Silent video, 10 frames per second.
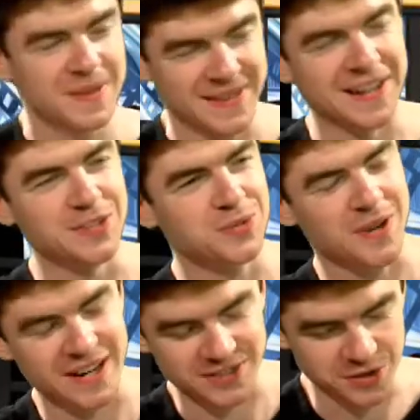That is
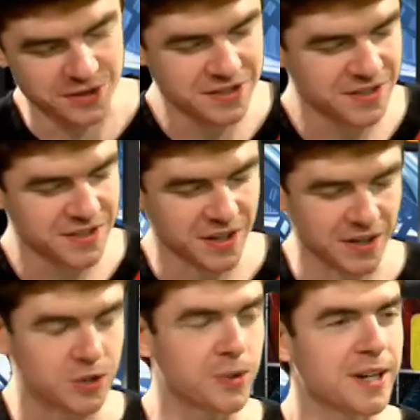right. So this is
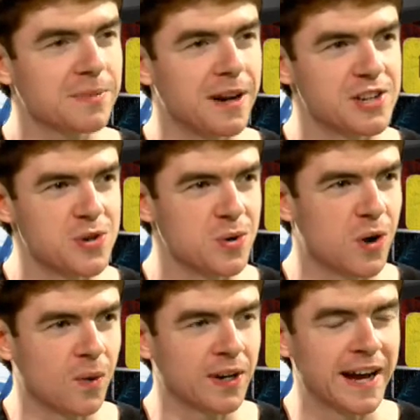uh, directed by Joe
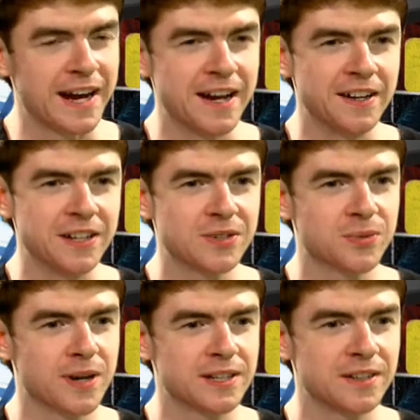Carnahan. He
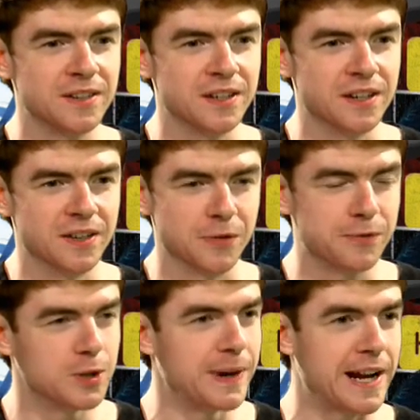directed the uh, the
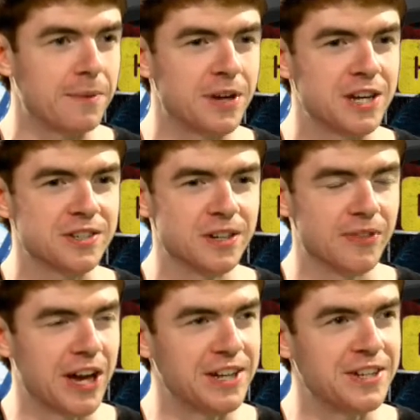film adaptation of
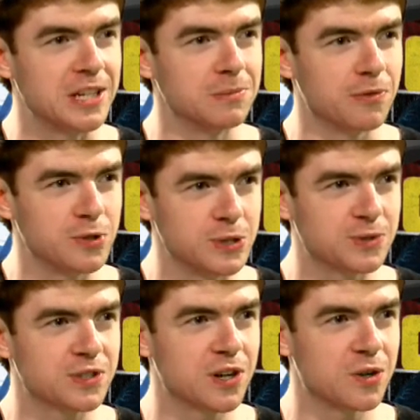the A Team a few
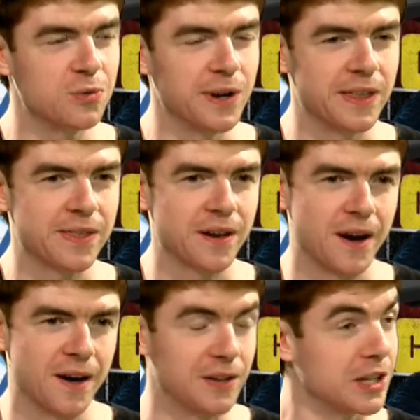years ago with
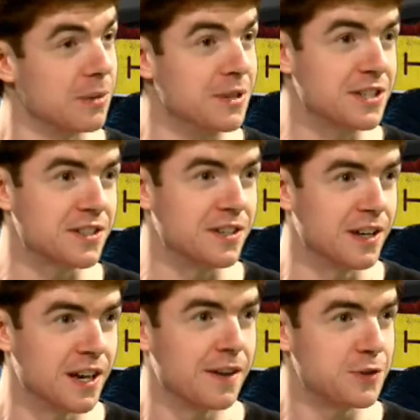uh, Liam Neeson.
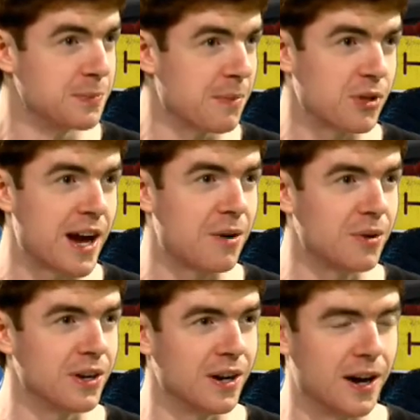If you remember that
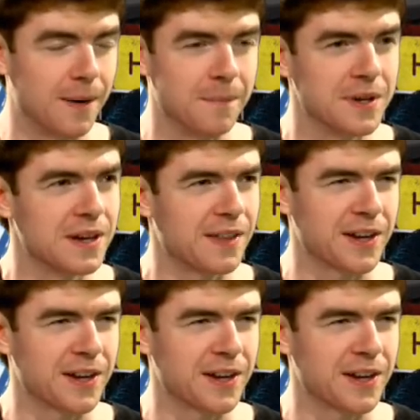one, yeah, um, yeah.